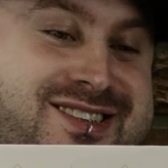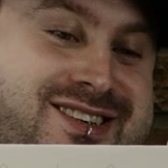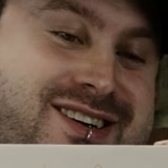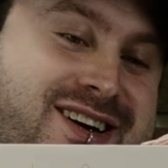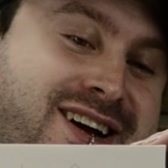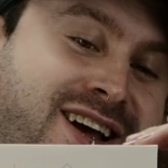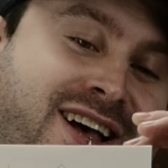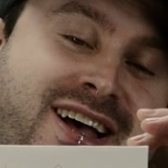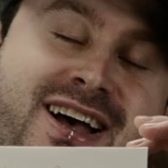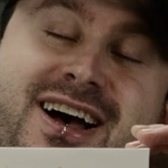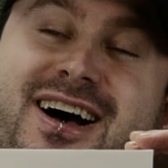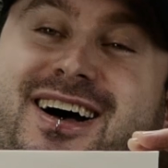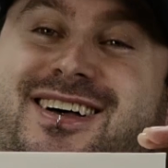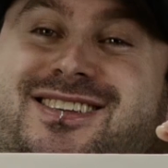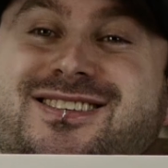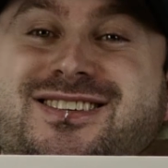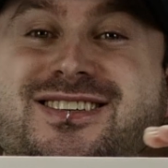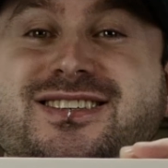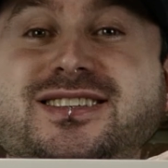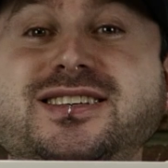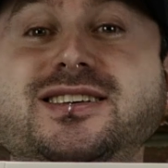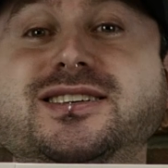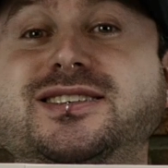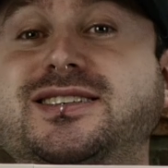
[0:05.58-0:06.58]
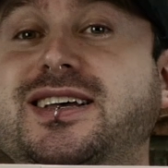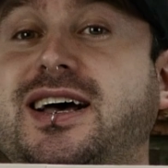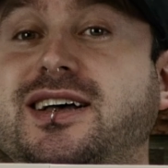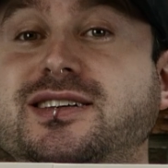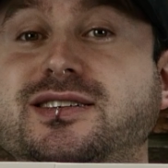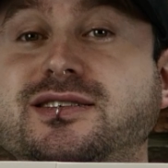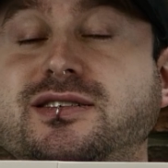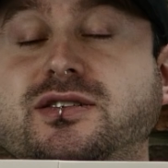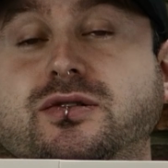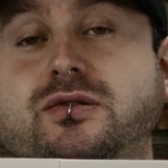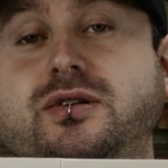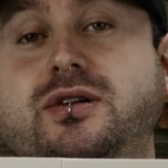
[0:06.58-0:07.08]
here. This is the
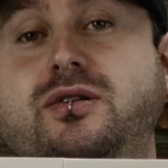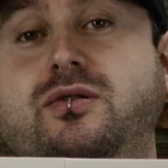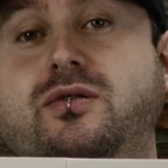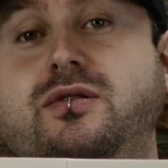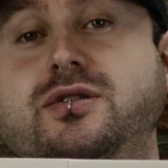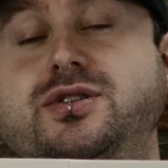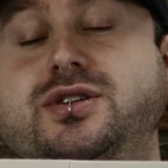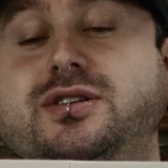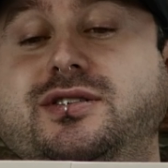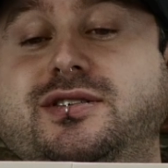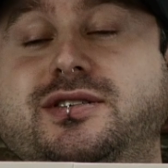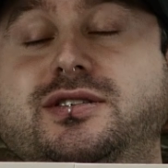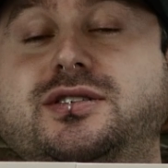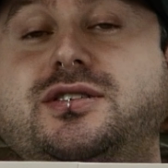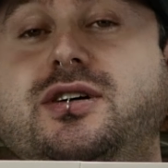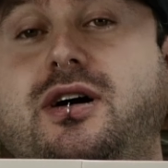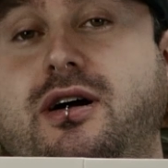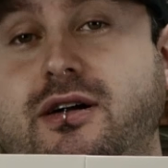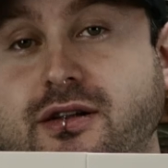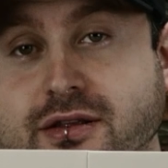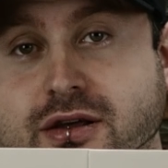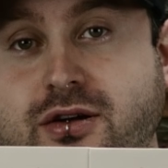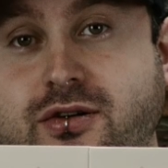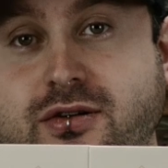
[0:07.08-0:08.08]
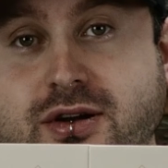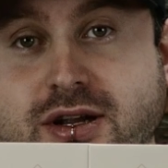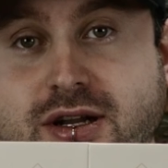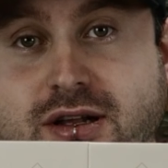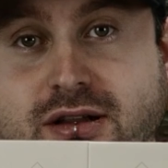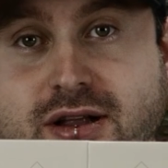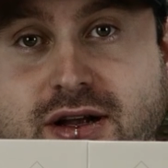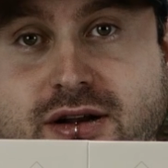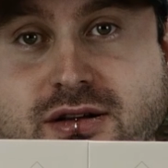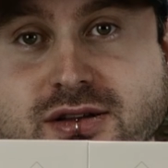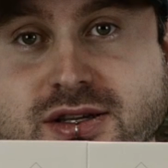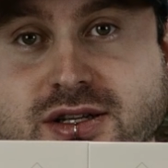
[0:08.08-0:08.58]
Assassin's Creed Origins Dawn of the Creed
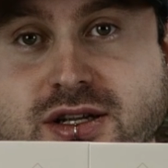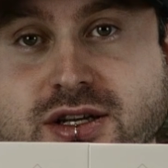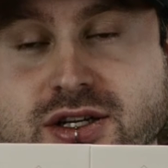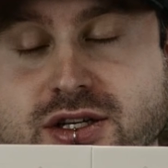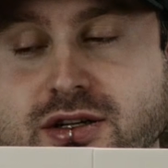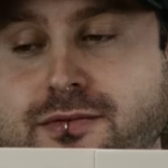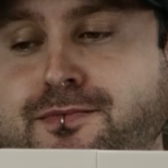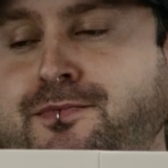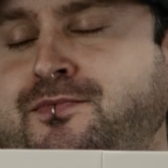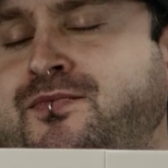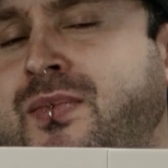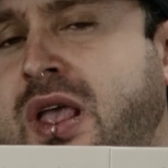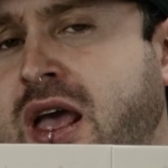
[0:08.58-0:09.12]
Collector's Edition.